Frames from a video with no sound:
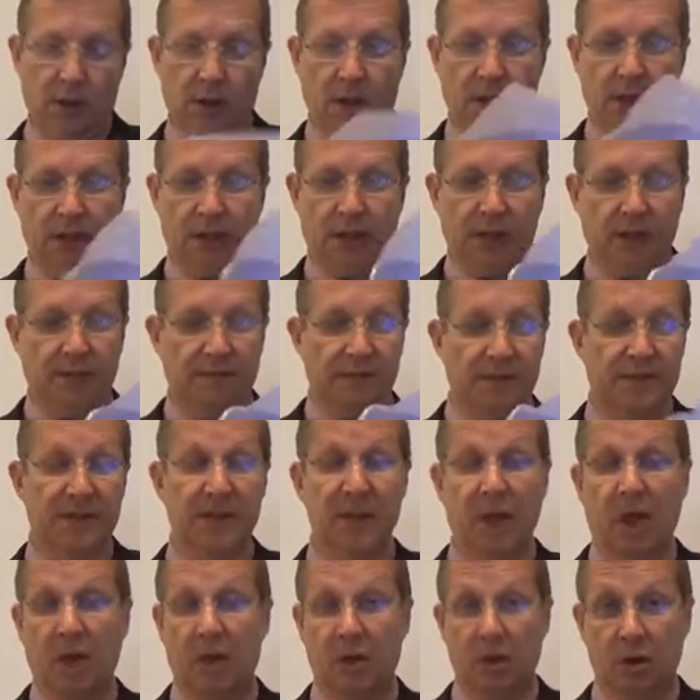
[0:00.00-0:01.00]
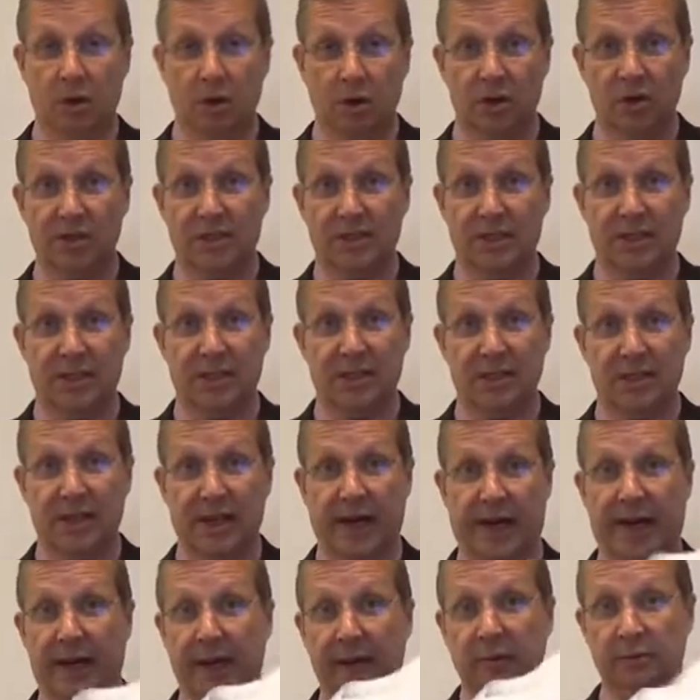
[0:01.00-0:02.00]
it gives a lot of
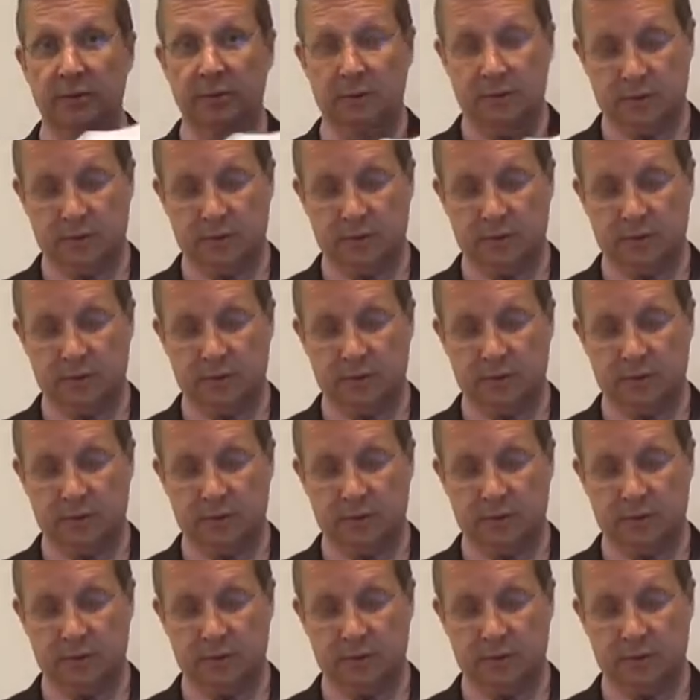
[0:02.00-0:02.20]
detail